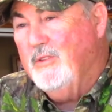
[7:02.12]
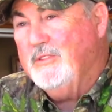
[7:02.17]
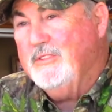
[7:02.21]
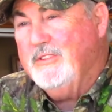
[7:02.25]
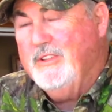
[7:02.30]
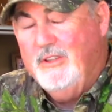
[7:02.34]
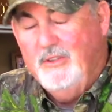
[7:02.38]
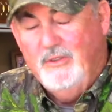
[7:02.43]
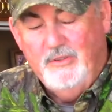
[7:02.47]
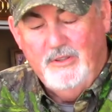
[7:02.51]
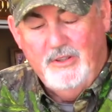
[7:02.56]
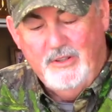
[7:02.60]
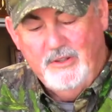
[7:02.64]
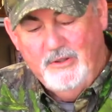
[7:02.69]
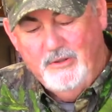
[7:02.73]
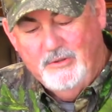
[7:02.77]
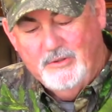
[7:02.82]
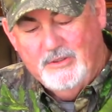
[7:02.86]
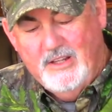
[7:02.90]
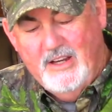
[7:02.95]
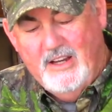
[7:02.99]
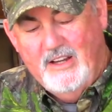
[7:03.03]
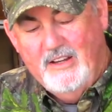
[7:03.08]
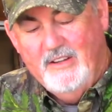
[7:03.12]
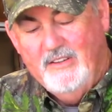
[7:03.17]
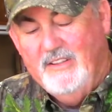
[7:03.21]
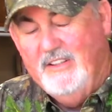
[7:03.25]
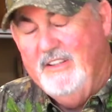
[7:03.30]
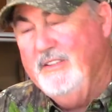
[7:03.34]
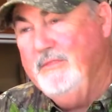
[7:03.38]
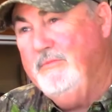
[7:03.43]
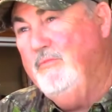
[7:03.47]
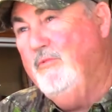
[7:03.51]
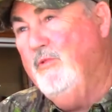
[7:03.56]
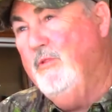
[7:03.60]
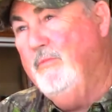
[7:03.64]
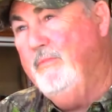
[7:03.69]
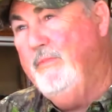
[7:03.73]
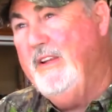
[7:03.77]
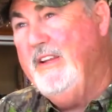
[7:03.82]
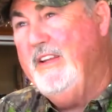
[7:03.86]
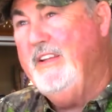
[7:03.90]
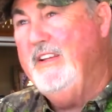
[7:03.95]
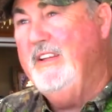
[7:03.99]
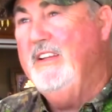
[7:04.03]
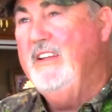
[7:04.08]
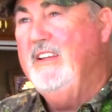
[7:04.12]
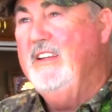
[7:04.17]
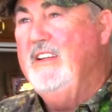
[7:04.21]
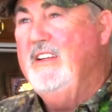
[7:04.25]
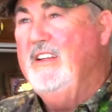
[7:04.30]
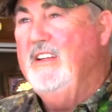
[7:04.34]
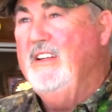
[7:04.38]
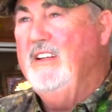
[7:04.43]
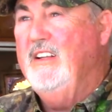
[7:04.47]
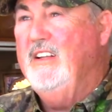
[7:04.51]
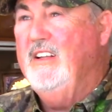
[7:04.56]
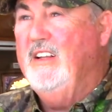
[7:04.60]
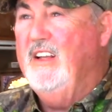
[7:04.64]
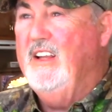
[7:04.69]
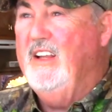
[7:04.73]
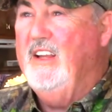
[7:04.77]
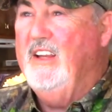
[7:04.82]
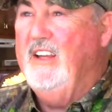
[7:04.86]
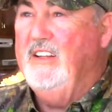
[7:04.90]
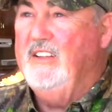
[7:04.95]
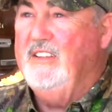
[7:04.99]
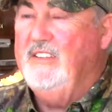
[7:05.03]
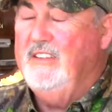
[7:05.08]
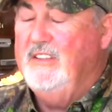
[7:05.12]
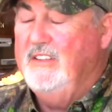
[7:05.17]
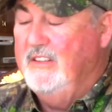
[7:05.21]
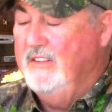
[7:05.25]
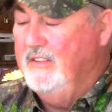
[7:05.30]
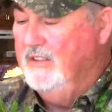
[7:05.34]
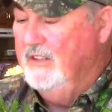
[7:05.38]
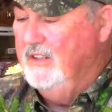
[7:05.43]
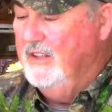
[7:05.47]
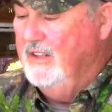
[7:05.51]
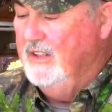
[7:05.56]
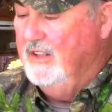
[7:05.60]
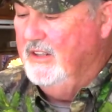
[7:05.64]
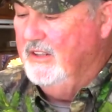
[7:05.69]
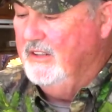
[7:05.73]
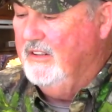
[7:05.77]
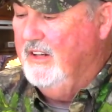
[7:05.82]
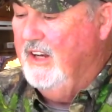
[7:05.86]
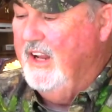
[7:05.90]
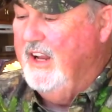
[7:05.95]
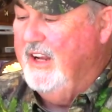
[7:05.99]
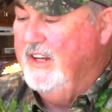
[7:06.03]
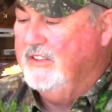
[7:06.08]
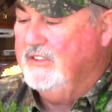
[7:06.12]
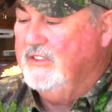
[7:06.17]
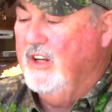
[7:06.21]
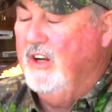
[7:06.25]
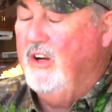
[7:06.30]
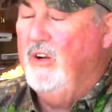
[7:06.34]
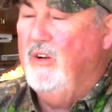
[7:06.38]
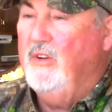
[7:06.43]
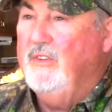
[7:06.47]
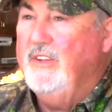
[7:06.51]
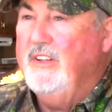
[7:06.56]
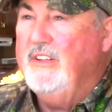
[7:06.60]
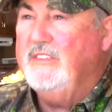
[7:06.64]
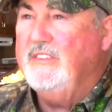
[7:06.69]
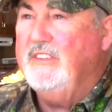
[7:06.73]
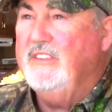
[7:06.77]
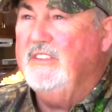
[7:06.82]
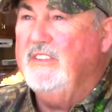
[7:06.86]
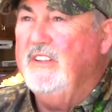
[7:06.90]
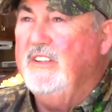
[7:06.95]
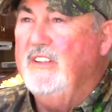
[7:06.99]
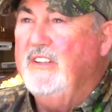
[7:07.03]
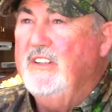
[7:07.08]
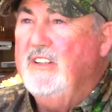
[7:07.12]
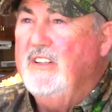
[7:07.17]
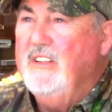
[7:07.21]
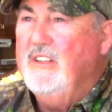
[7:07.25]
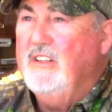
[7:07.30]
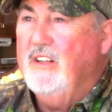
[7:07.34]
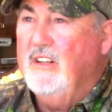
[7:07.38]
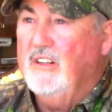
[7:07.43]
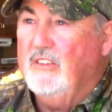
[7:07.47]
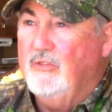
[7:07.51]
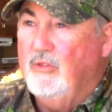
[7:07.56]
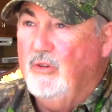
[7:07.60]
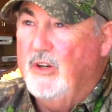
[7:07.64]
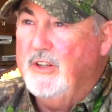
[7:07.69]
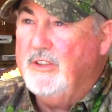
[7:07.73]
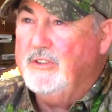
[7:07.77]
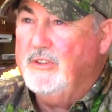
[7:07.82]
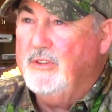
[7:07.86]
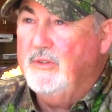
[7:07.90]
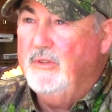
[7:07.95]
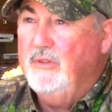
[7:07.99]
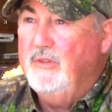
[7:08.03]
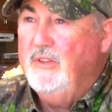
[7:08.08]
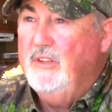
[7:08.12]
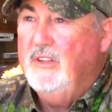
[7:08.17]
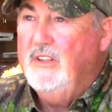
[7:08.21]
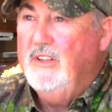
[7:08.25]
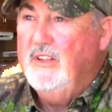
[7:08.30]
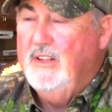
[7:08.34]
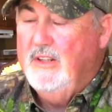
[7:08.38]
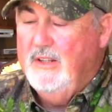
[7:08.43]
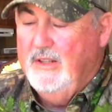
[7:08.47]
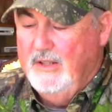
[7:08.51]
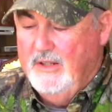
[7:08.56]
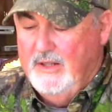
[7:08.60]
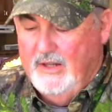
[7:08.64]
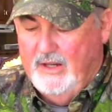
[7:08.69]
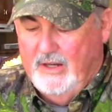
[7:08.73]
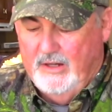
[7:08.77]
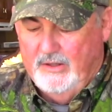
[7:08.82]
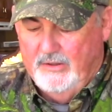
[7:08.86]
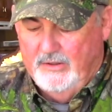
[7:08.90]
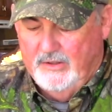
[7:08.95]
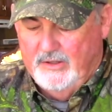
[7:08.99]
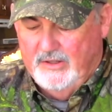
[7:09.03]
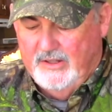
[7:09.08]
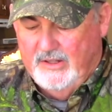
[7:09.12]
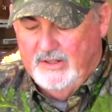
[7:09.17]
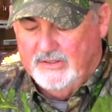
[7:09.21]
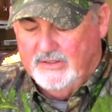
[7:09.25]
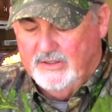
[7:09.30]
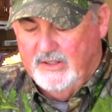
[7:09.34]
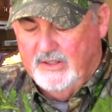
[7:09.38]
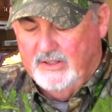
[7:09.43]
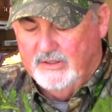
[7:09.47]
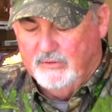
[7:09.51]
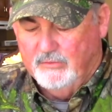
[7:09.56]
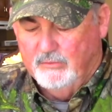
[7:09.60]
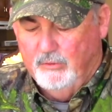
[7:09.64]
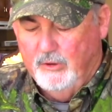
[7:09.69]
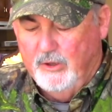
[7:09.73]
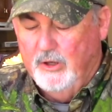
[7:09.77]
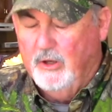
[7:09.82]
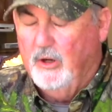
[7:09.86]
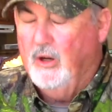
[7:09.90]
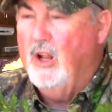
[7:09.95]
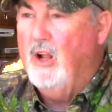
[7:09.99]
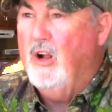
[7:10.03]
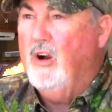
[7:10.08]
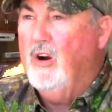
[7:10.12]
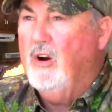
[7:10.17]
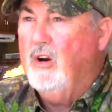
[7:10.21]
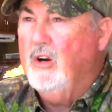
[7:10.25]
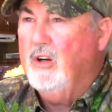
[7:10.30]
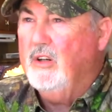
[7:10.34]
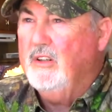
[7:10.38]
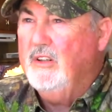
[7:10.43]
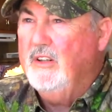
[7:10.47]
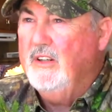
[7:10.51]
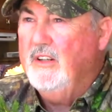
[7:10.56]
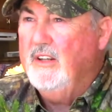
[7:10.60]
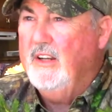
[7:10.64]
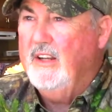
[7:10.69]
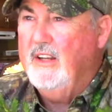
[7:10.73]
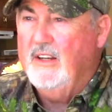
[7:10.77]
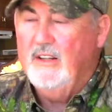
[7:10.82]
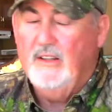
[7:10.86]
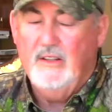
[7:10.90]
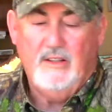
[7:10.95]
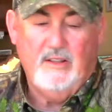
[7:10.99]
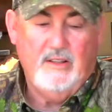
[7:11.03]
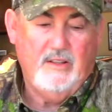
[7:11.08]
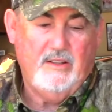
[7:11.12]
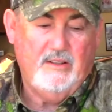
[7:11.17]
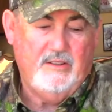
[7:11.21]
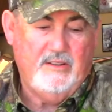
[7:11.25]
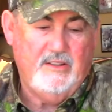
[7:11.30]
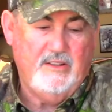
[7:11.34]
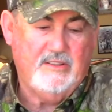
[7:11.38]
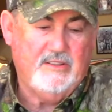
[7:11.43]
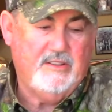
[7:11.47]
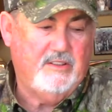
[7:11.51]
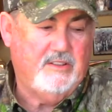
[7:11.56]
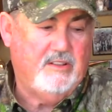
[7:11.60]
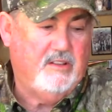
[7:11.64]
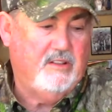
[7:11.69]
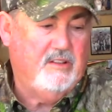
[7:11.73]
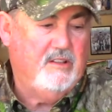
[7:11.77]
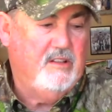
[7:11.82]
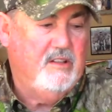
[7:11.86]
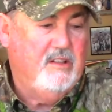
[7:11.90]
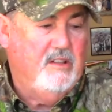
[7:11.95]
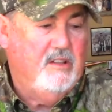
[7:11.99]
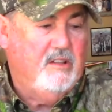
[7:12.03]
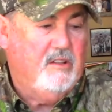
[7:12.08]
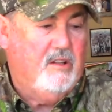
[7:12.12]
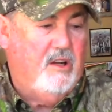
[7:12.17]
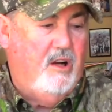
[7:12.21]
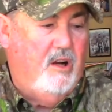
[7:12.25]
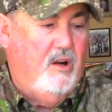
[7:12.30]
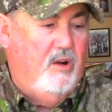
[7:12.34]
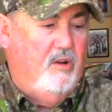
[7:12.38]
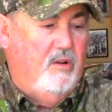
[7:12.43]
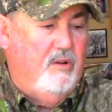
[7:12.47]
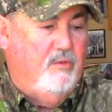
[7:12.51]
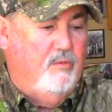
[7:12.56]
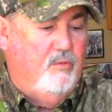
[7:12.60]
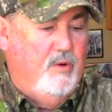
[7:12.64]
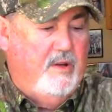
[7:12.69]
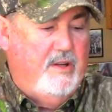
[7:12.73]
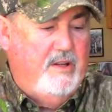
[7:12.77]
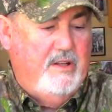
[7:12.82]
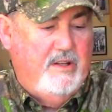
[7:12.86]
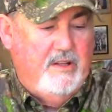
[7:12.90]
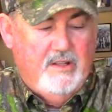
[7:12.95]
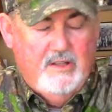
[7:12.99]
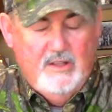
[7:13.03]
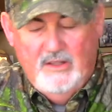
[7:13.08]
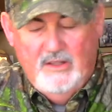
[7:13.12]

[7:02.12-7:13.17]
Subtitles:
too to use now will be a glass call. This is a crystal, and it's real hard, and this is a call that we